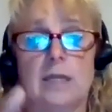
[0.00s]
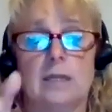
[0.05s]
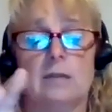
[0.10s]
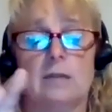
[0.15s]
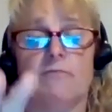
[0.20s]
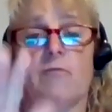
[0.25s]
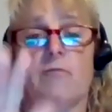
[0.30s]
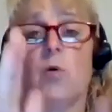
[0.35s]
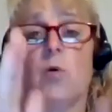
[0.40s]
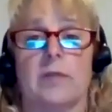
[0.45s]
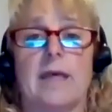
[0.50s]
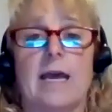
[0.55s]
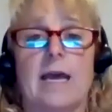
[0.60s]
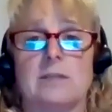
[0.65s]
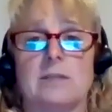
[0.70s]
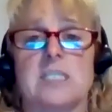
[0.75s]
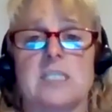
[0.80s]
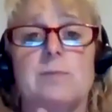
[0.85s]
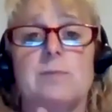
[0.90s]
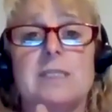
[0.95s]
for
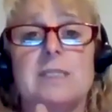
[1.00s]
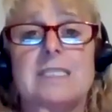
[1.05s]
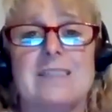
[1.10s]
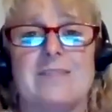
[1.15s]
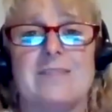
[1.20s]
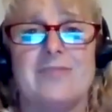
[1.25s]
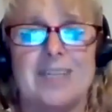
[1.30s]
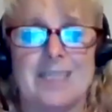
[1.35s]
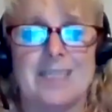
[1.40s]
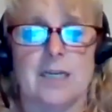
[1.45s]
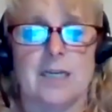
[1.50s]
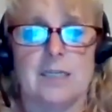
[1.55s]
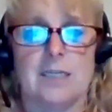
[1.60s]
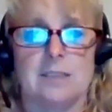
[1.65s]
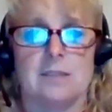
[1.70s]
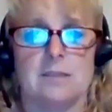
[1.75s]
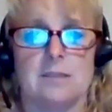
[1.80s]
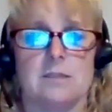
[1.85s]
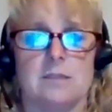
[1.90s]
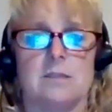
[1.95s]
that specific
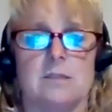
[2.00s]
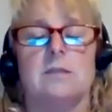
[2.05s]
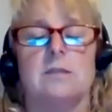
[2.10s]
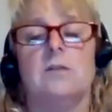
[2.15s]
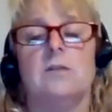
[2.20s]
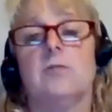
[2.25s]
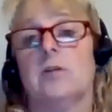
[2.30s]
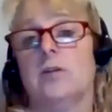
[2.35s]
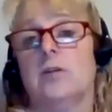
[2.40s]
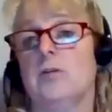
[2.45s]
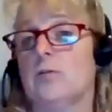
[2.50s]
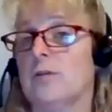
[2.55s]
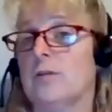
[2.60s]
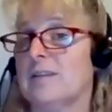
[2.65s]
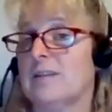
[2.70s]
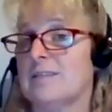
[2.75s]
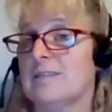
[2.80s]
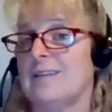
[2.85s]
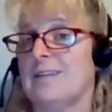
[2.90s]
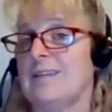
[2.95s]
license. You can
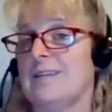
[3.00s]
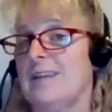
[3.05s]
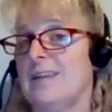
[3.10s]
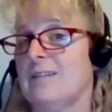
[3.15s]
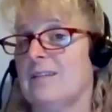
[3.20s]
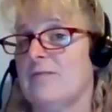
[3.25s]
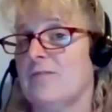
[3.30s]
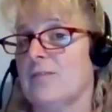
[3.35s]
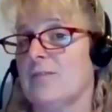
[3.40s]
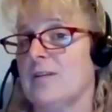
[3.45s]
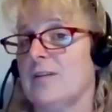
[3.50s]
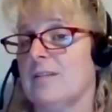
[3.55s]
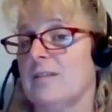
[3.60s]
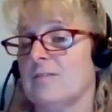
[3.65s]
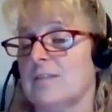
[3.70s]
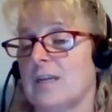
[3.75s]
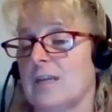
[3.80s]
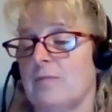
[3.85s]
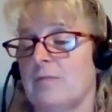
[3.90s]
utilize it again for another type